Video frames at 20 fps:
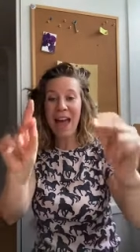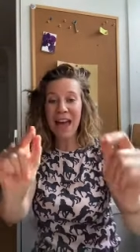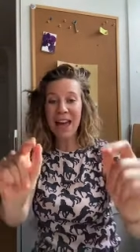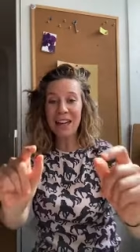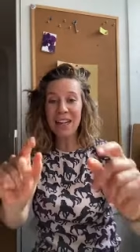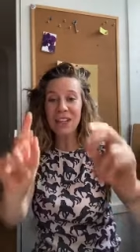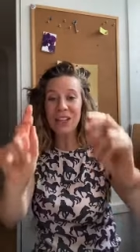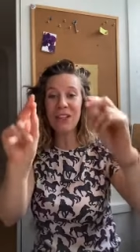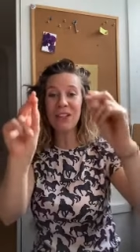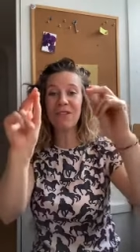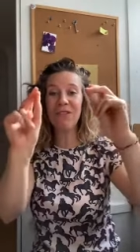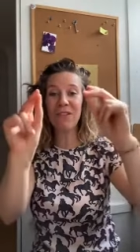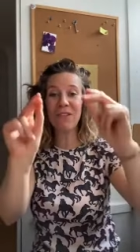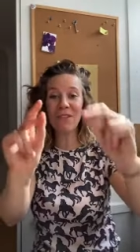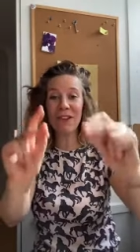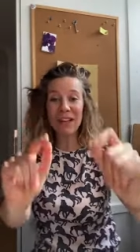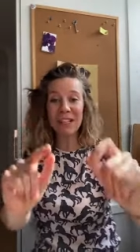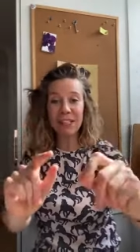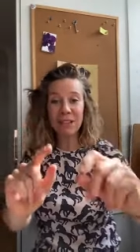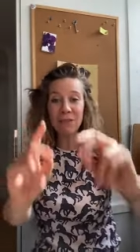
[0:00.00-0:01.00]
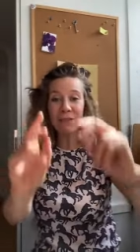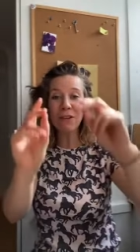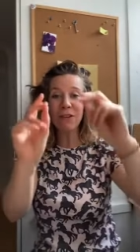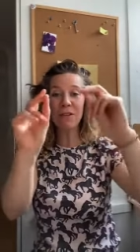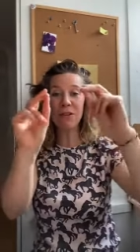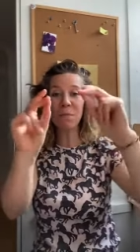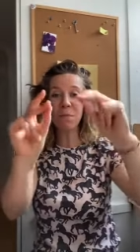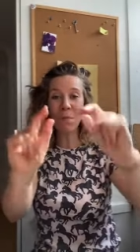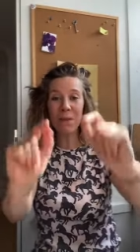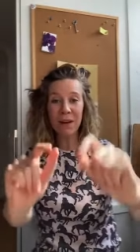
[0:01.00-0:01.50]
and the rest of the
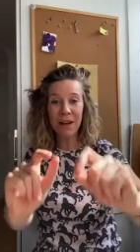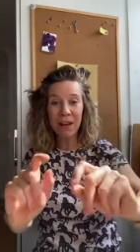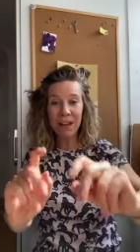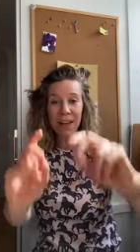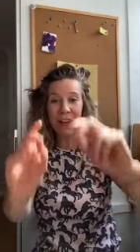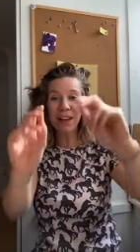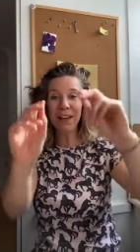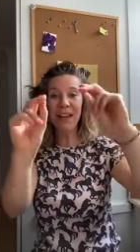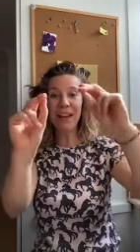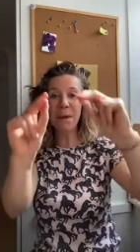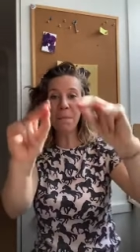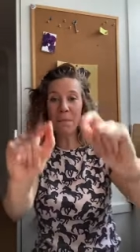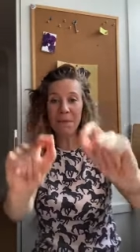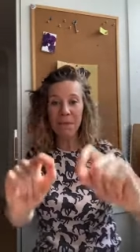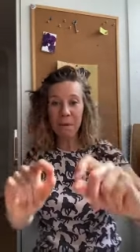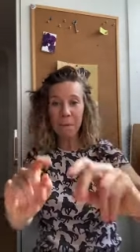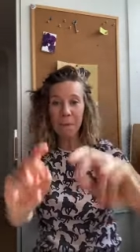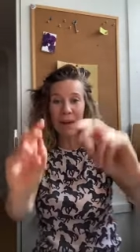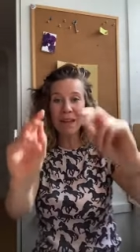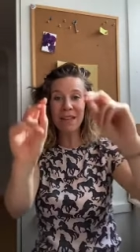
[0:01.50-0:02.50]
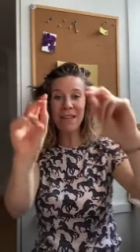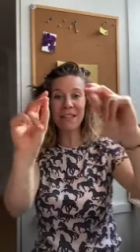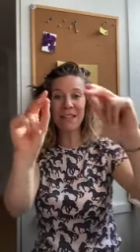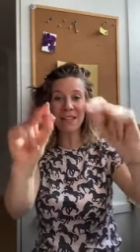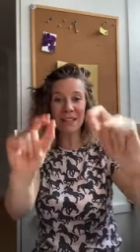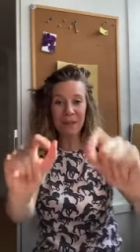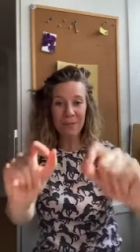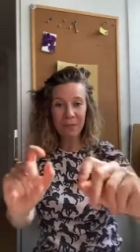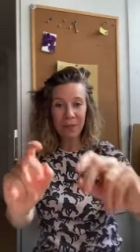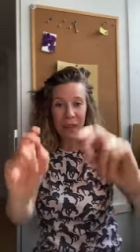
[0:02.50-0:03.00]
group can keep the
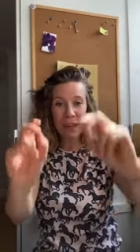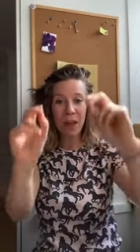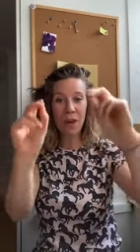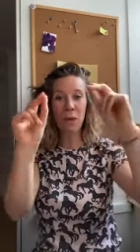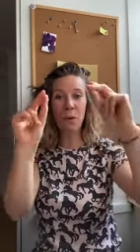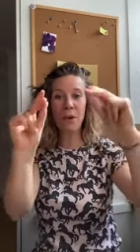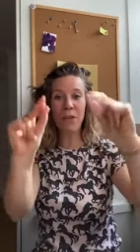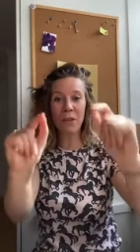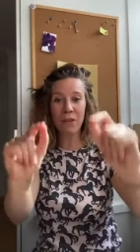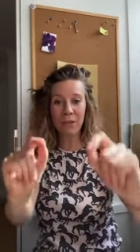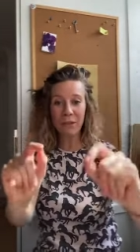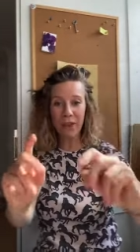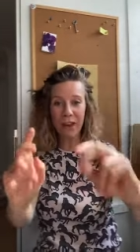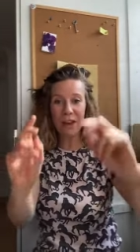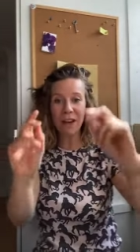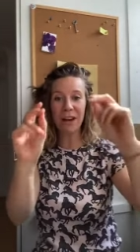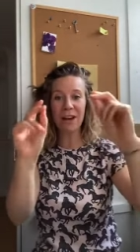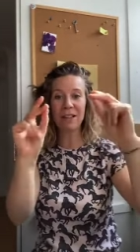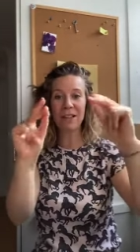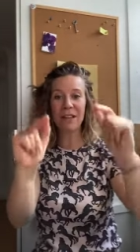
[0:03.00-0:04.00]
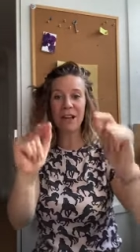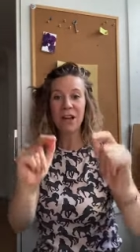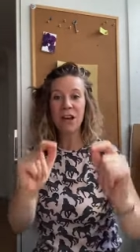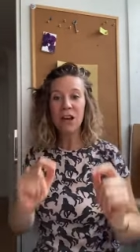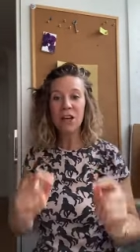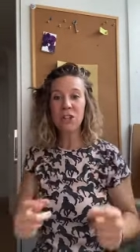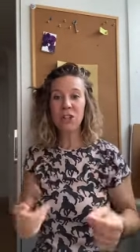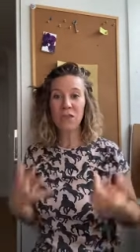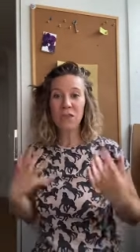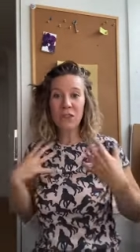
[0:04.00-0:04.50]
beat with the fingers.
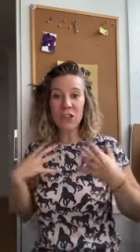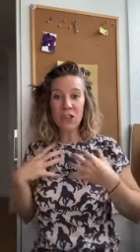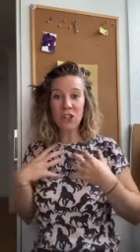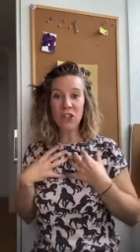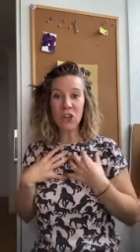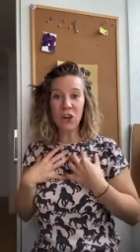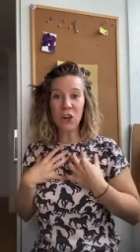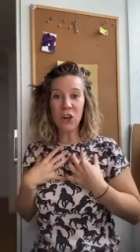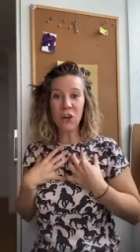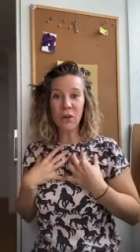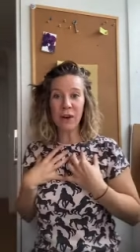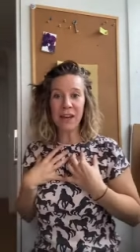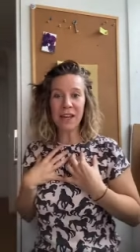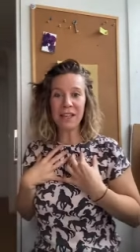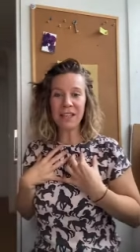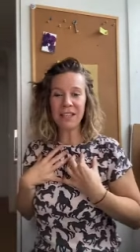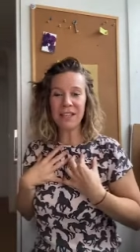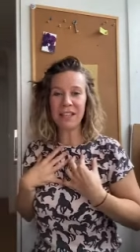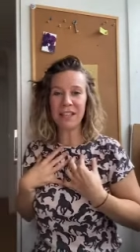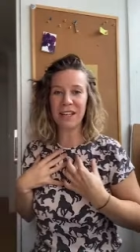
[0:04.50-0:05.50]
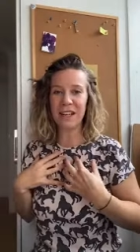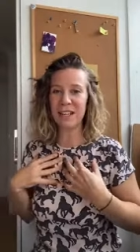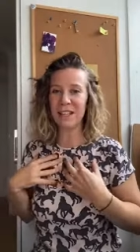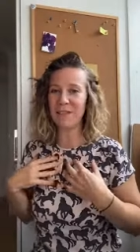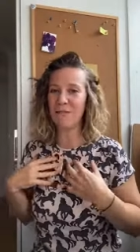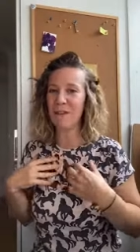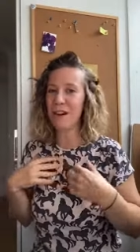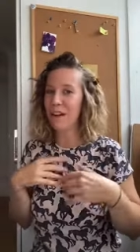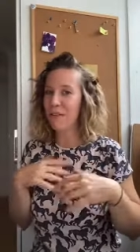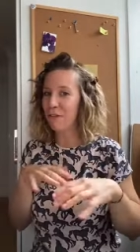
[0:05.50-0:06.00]
So the soloist
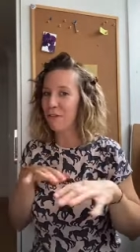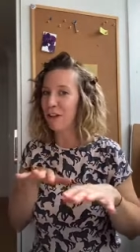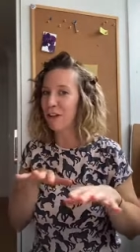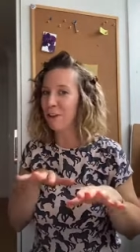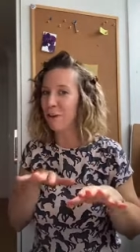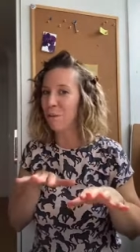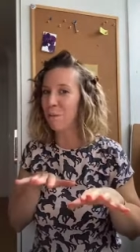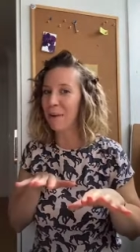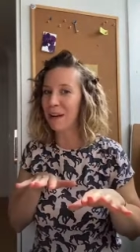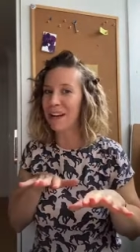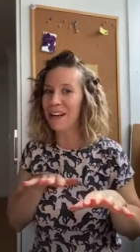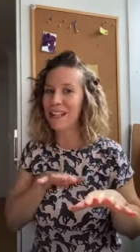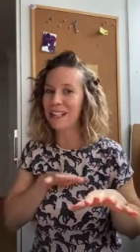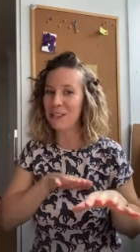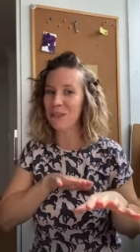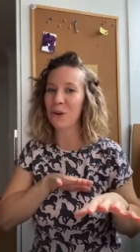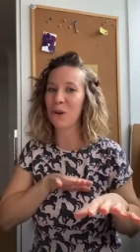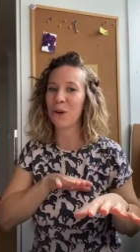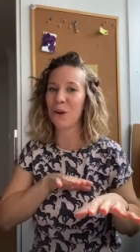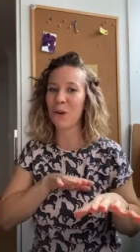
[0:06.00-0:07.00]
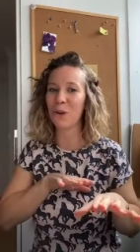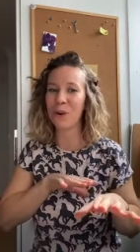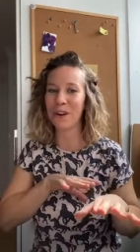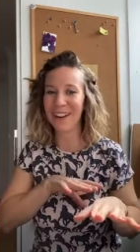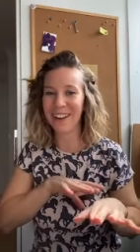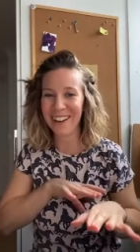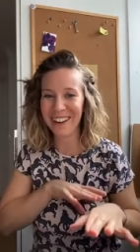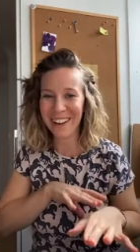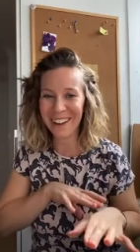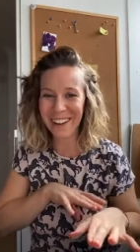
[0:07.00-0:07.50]
doesn't really feel completely
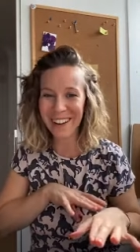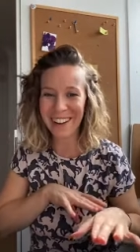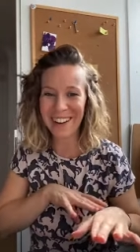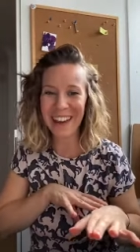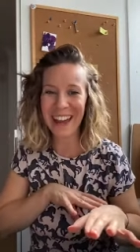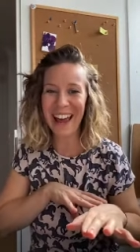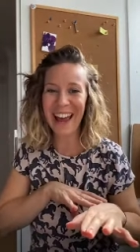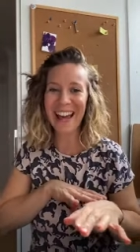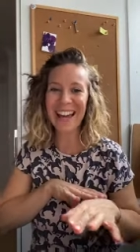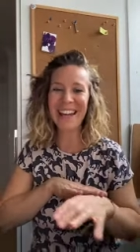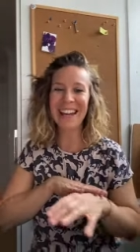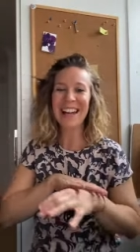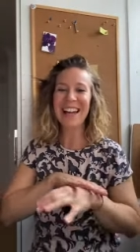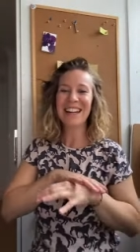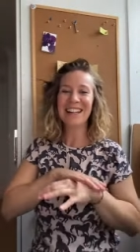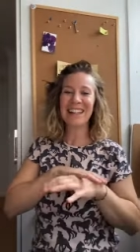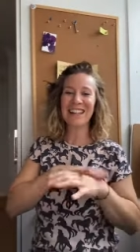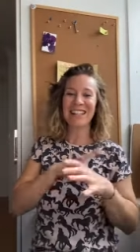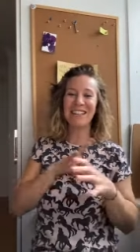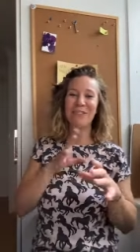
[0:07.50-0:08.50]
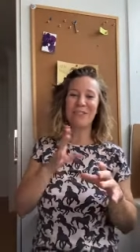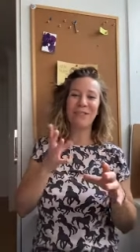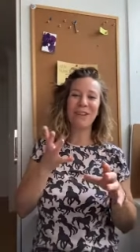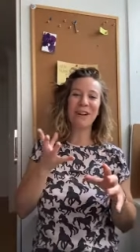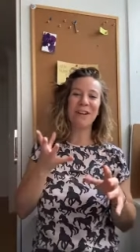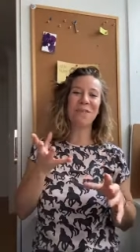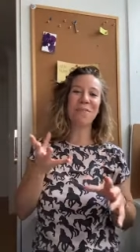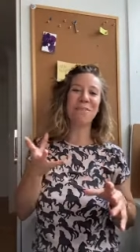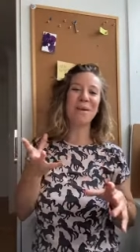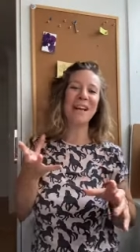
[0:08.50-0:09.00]
solo, okay? Doesn't
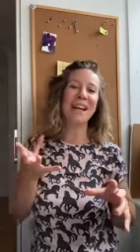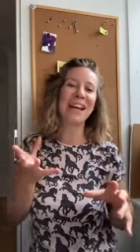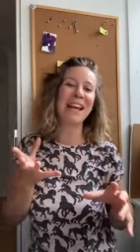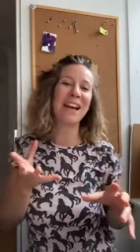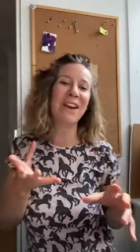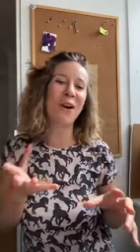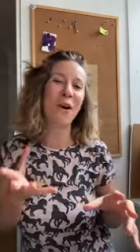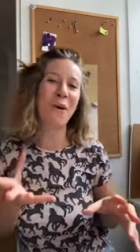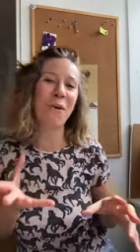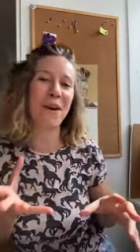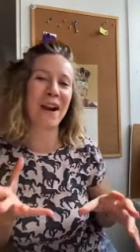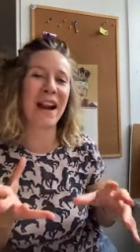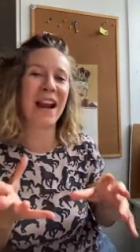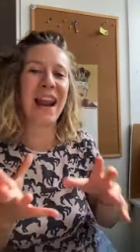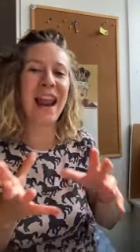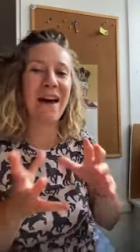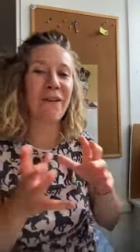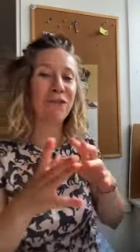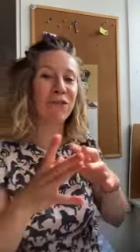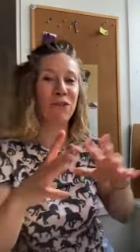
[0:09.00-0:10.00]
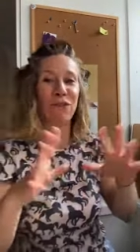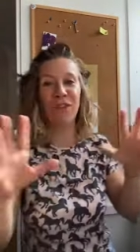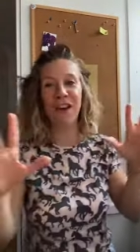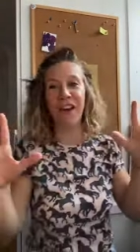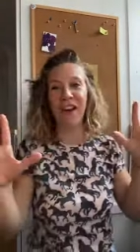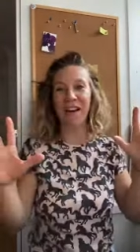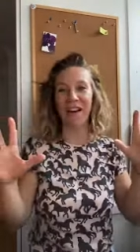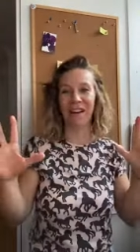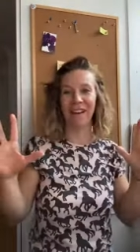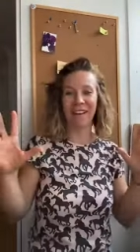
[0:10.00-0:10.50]
feel completely alone and left
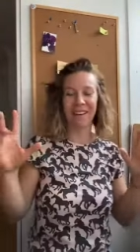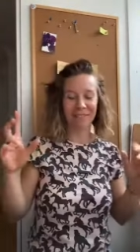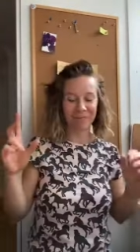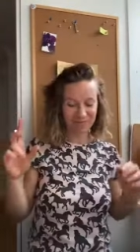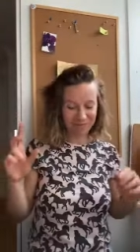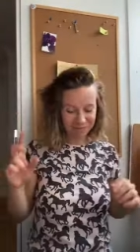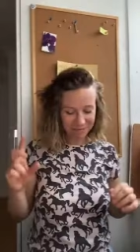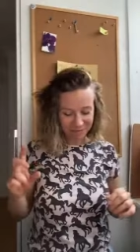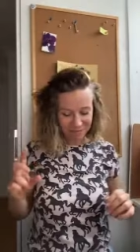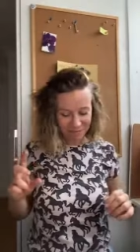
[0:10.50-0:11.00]
there